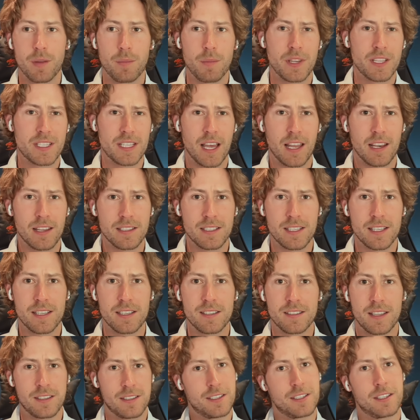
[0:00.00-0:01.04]

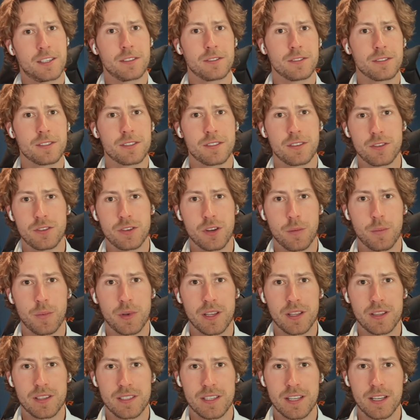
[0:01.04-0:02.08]
mentalities and skills
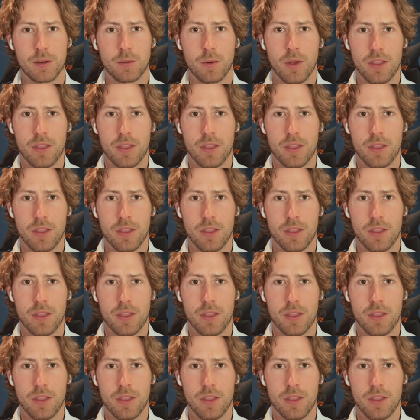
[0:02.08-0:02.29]
entrepreneurs need,